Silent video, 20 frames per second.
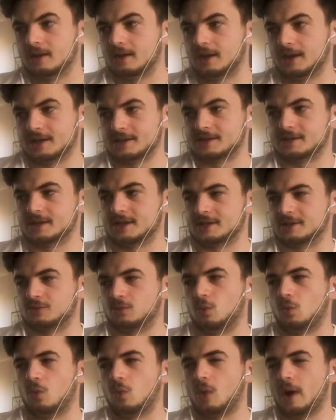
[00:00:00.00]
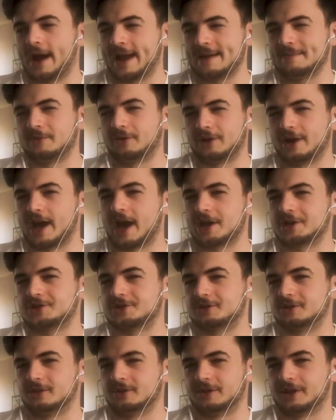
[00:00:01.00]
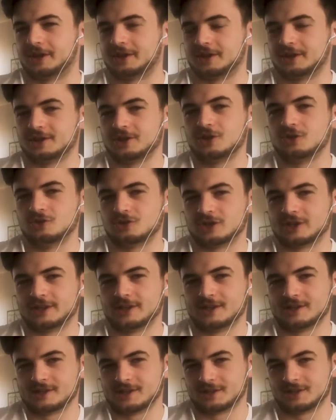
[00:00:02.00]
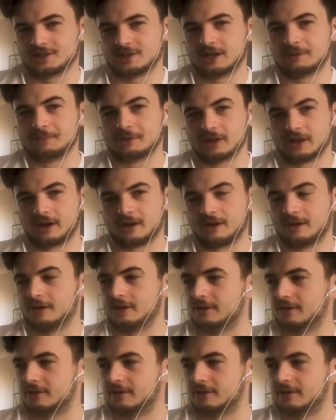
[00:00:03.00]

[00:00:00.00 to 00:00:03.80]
It's way more natural than it usually is in the Chibnall era.